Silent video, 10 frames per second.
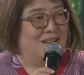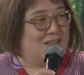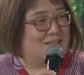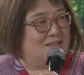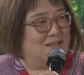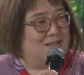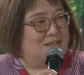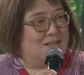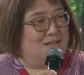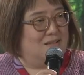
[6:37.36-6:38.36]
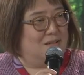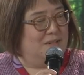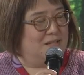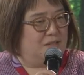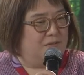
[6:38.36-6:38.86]
Excellent. The
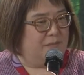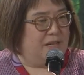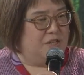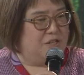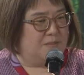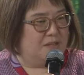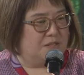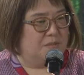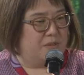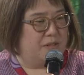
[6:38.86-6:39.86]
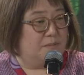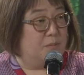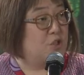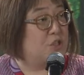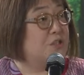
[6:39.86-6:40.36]
minister from Egypt this morning
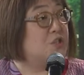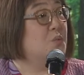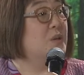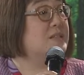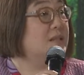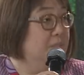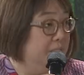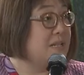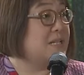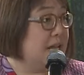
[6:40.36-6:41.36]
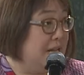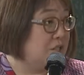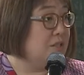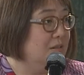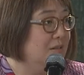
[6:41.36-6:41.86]
pushed us towards
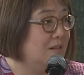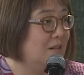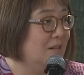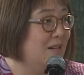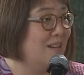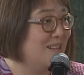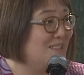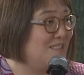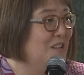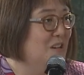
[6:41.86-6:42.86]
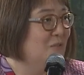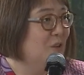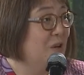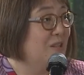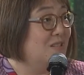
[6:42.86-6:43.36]
implementation. And I guess,
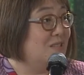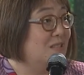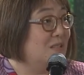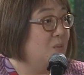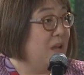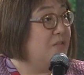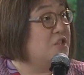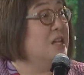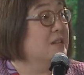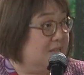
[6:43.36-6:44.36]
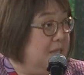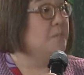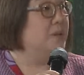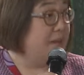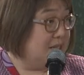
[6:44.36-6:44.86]
Flora, this is the way Shell is
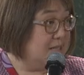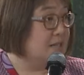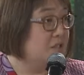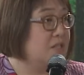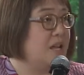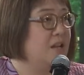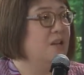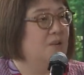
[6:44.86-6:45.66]
implementing today.